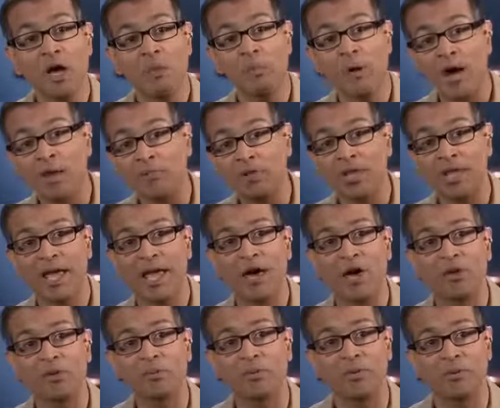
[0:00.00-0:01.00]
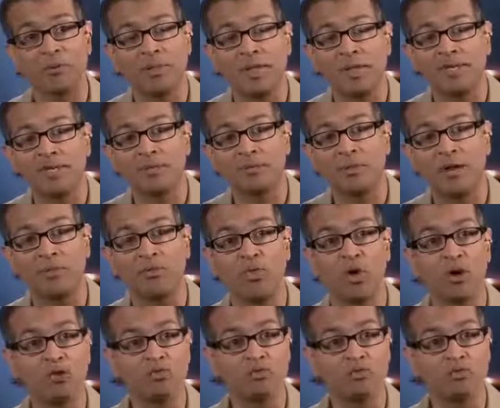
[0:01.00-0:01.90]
Public health plays a big role.